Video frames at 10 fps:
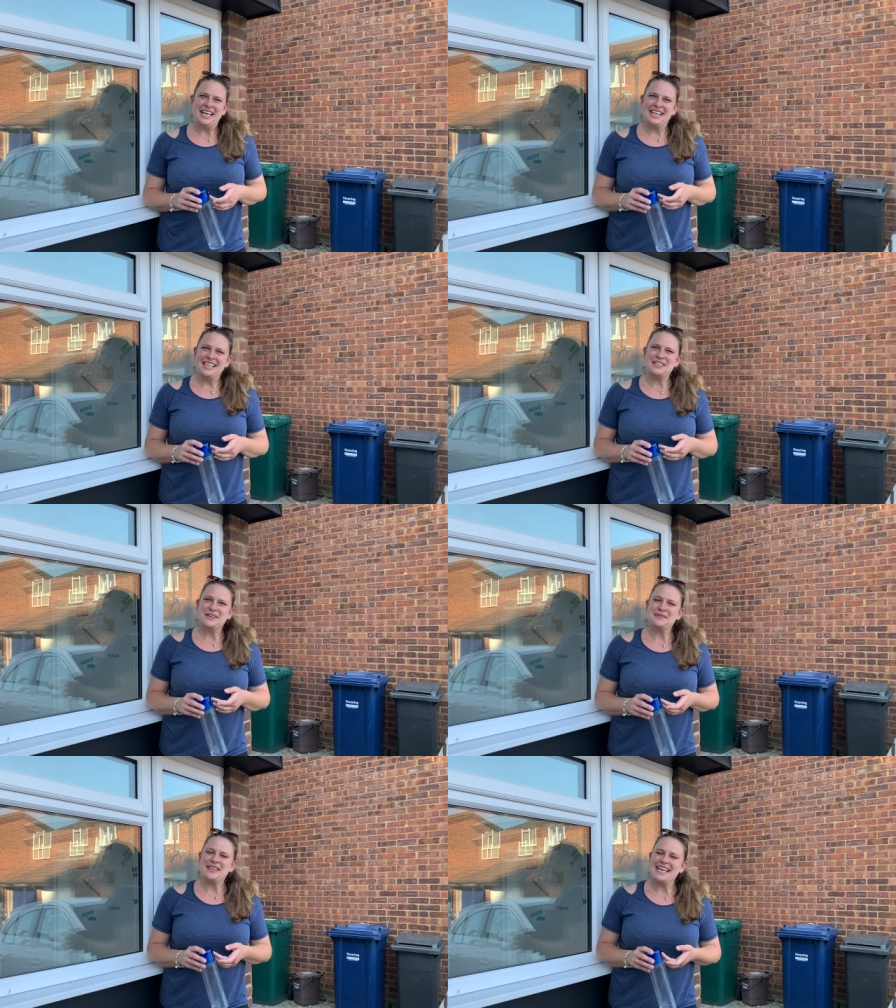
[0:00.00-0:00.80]
So as
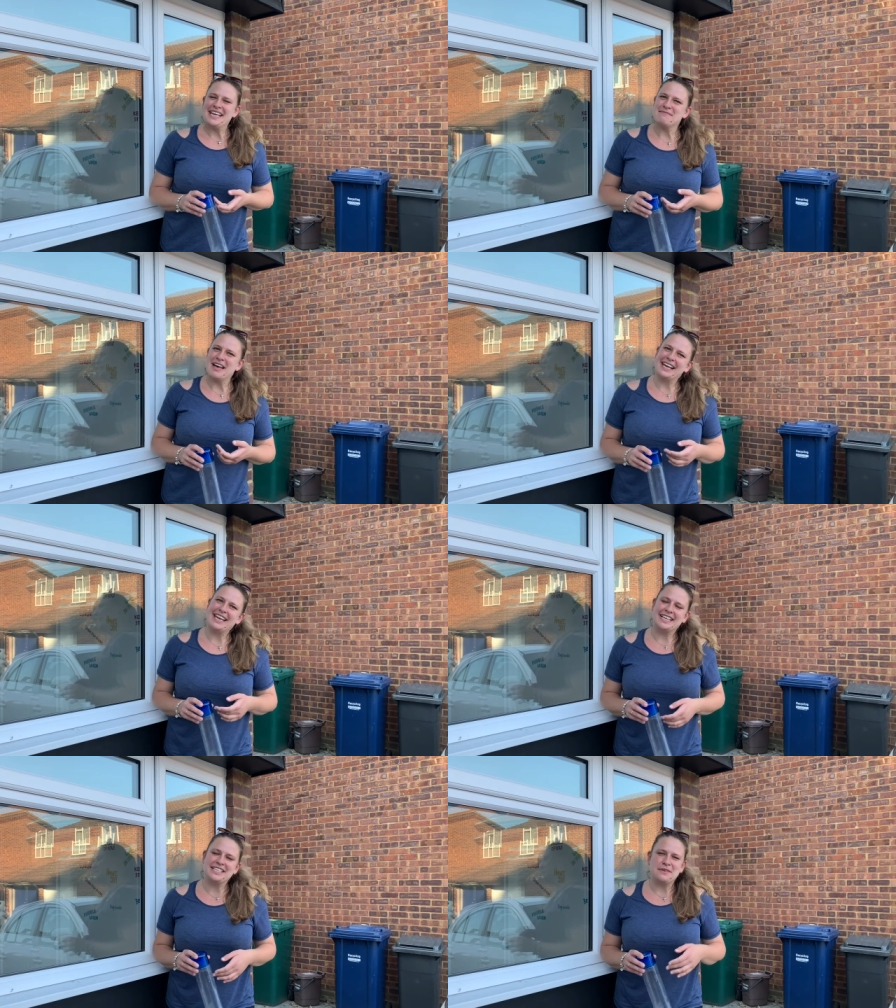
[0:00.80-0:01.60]
we're thinking about
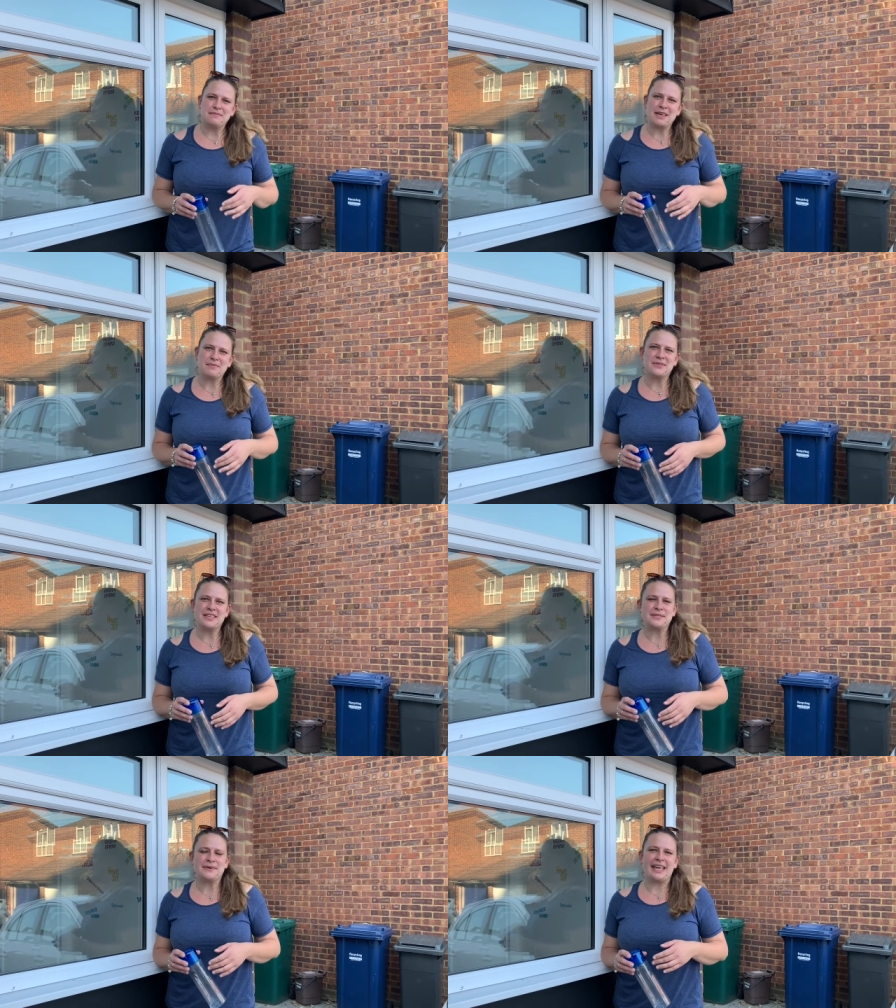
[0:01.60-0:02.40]
connecting with people
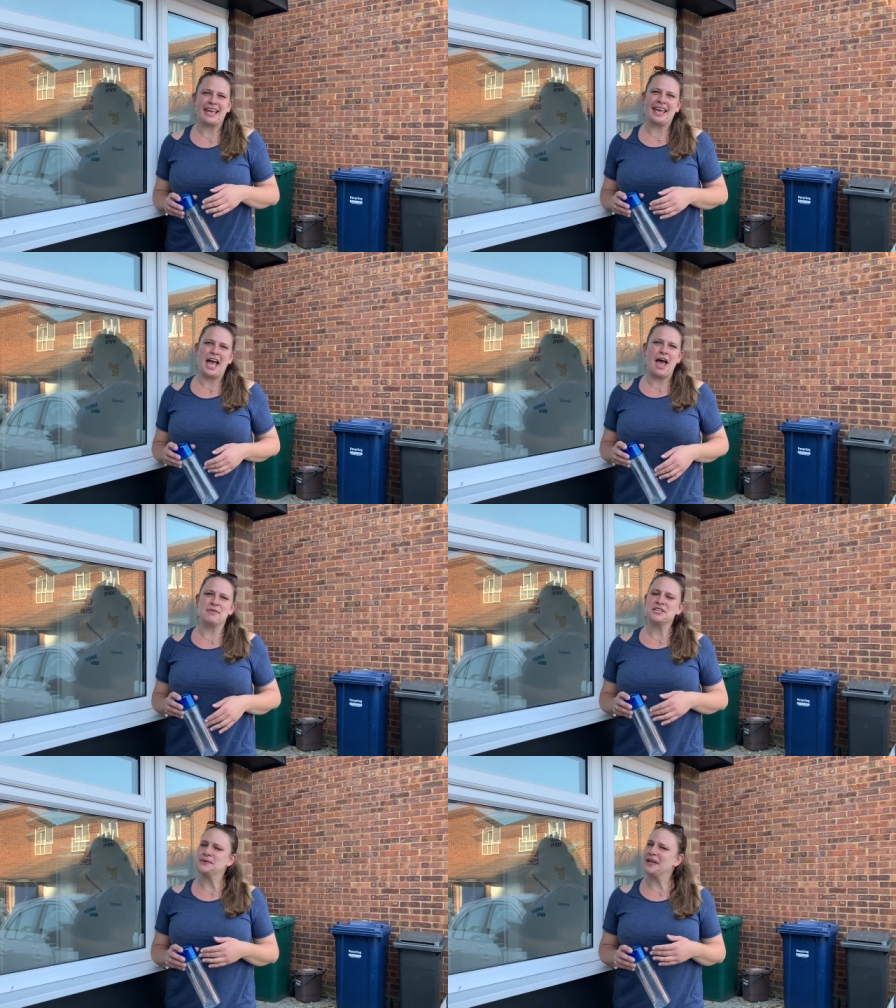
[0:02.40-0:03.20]
this week, um, I
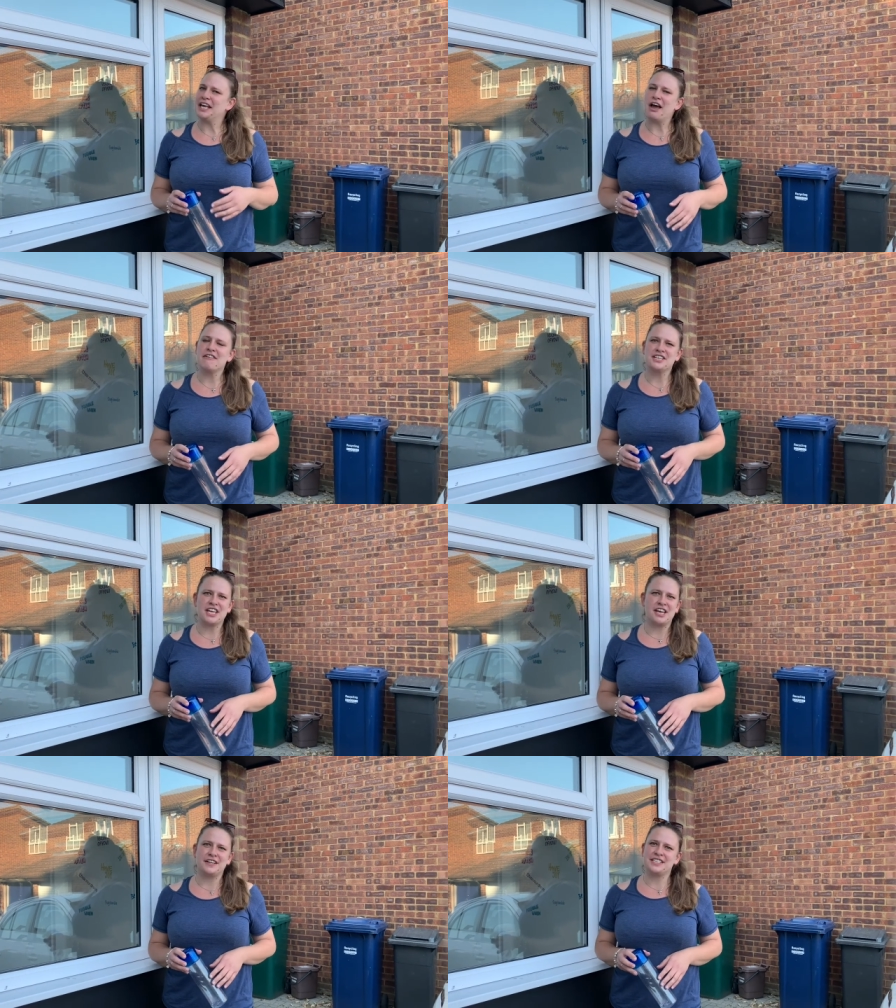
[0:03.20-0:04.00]
just want to encourage
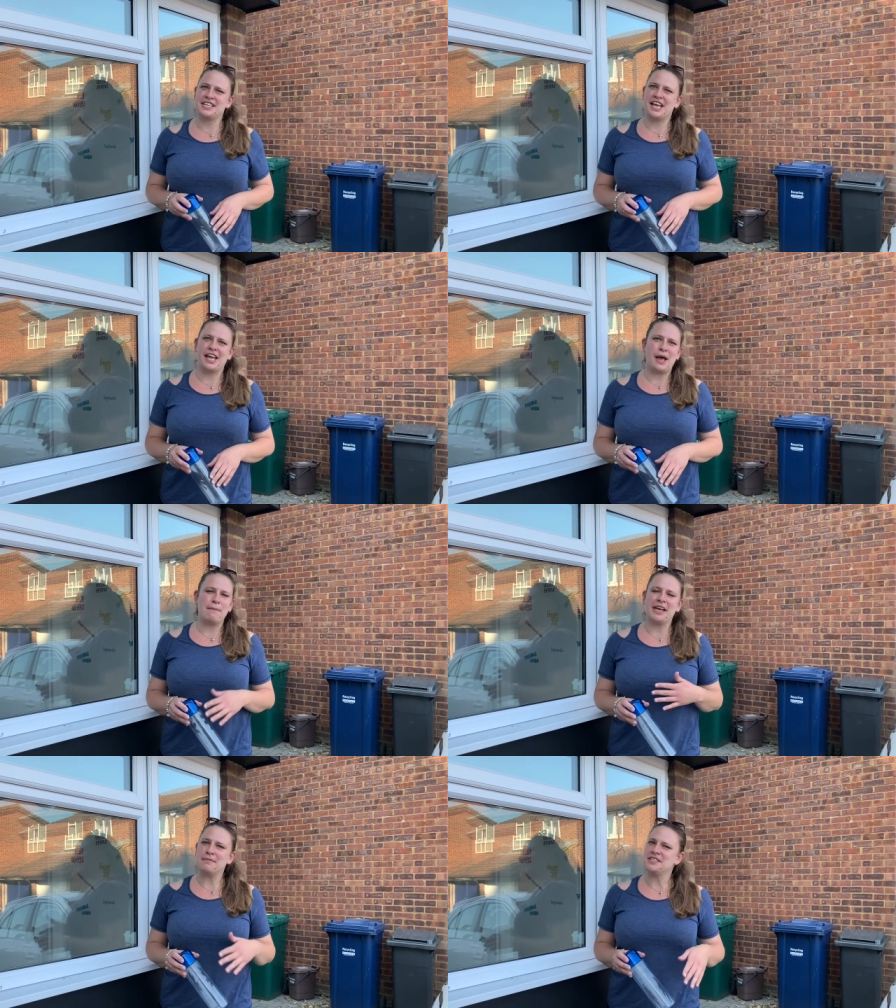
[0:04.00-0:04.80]
you to
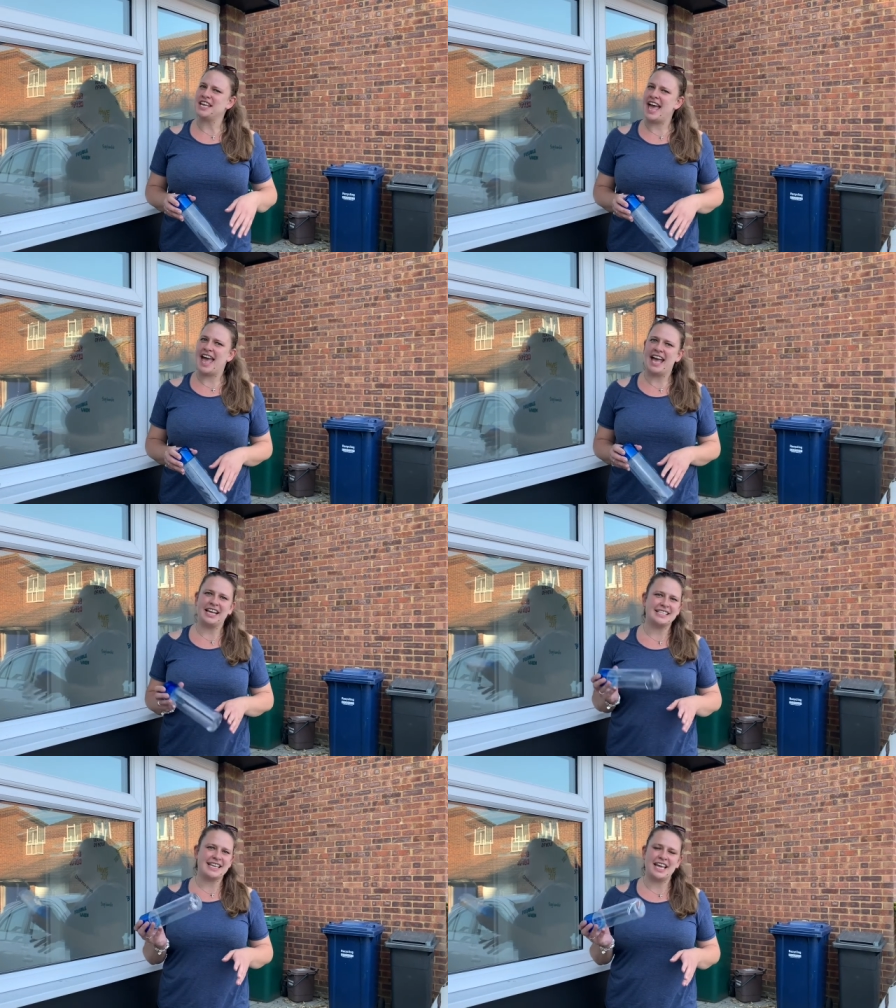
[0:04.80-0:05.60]
pick up a chair,
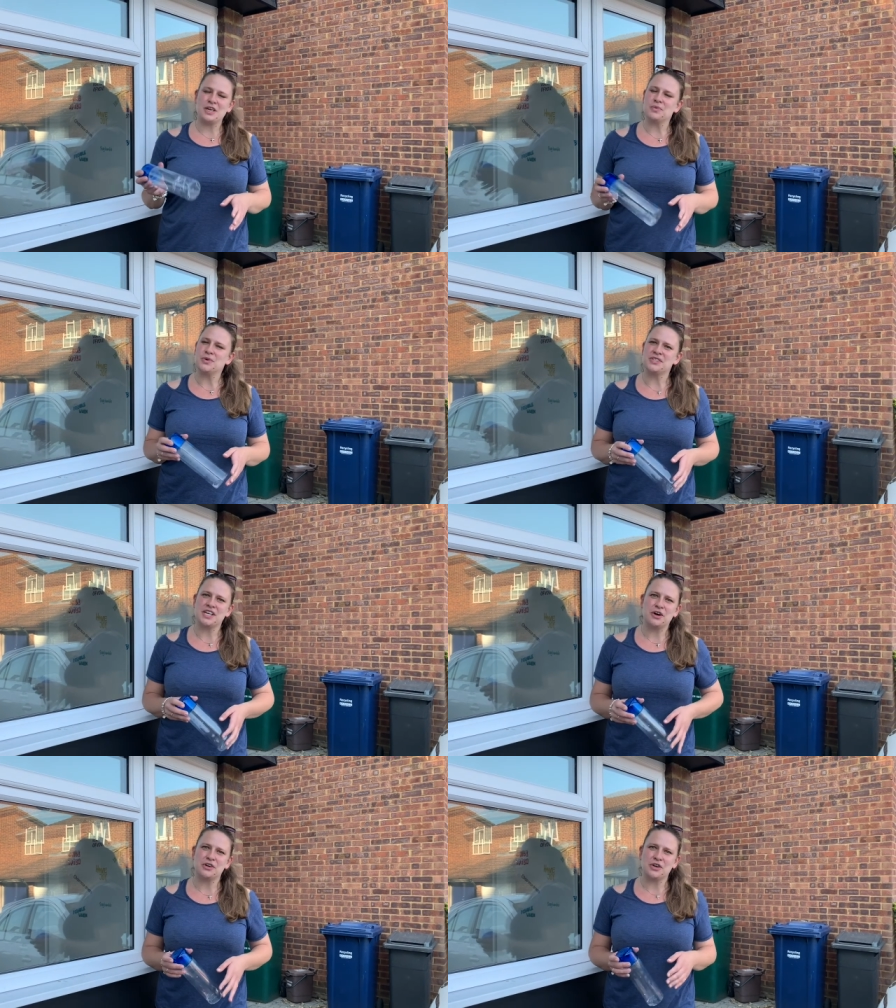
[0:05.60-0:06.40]
take your water
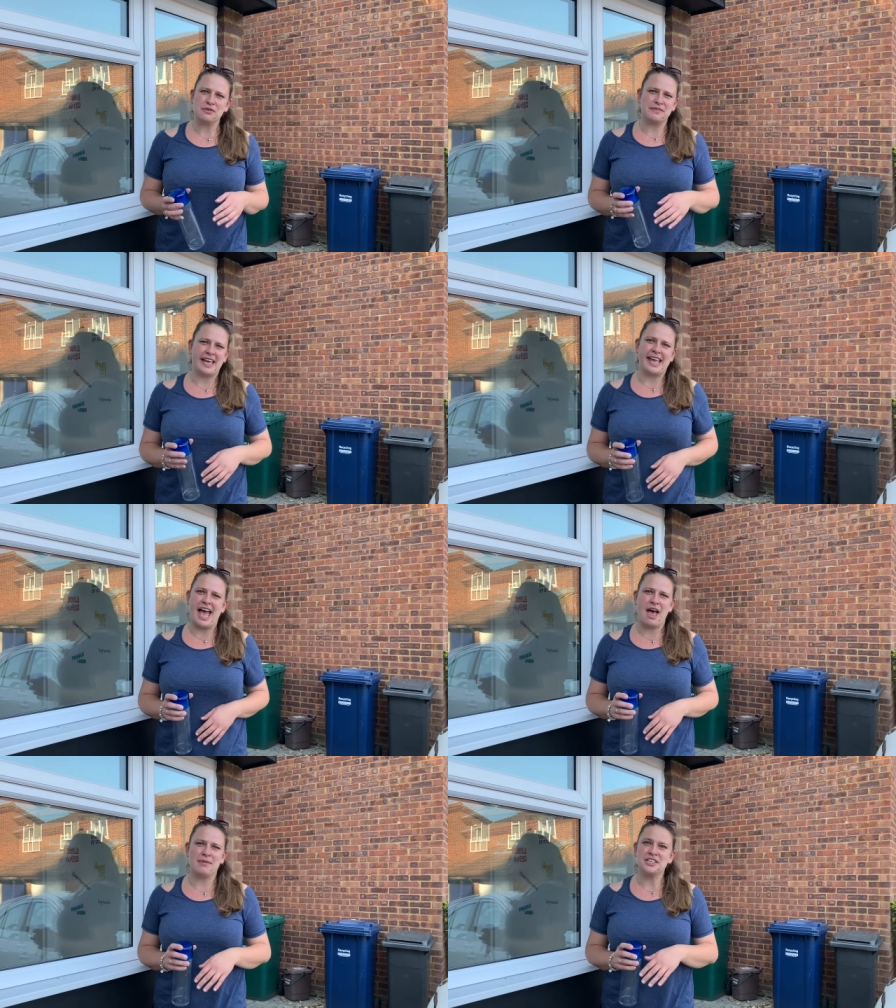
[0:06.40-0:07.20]
or a coffee,
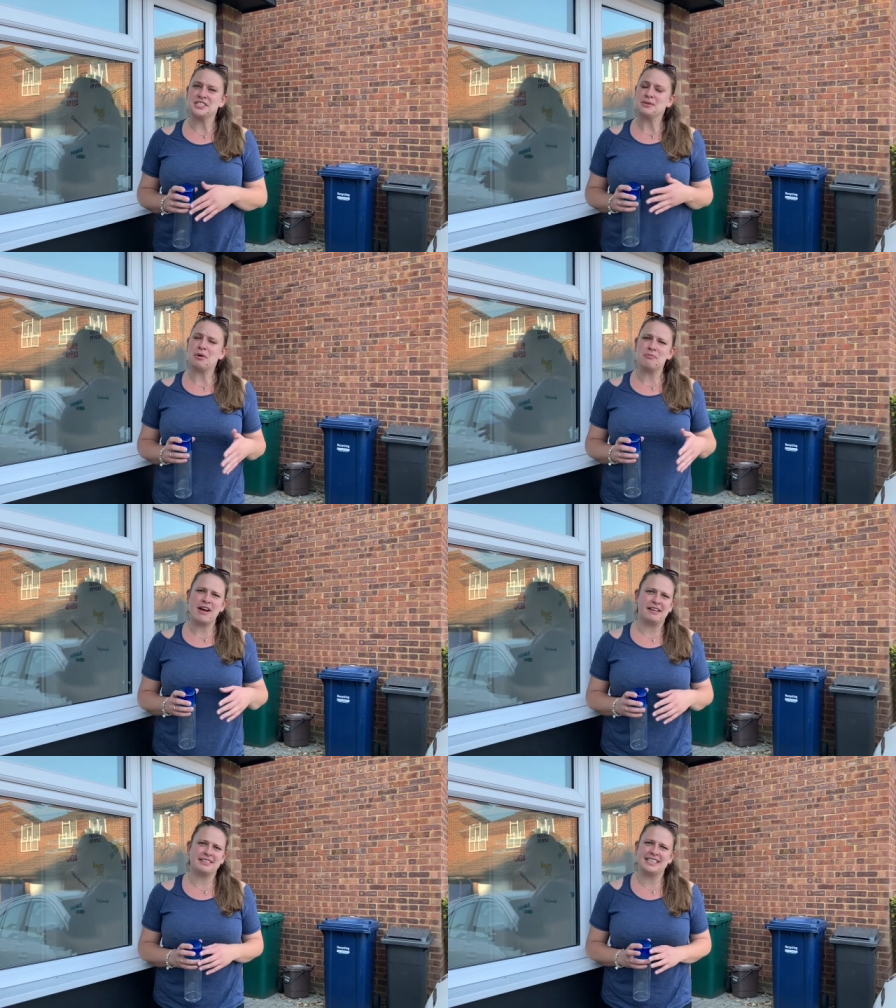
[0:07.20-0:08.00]
um, and just to pop
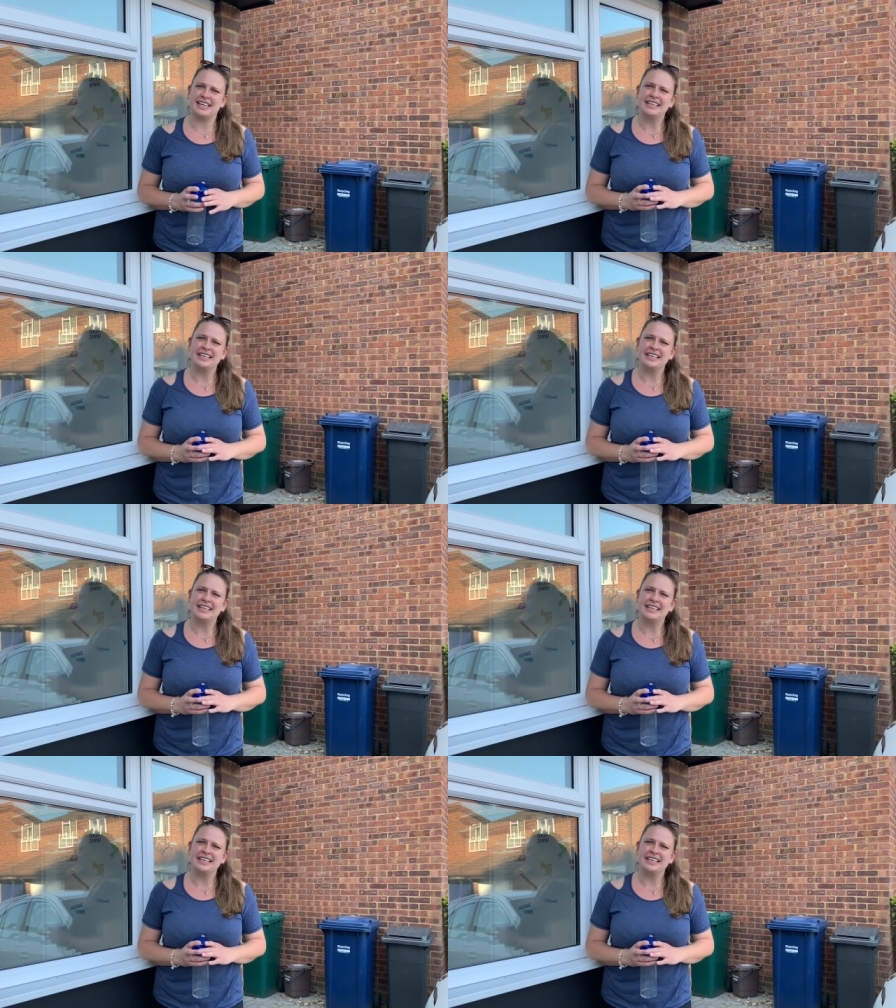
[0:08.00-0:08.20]
round to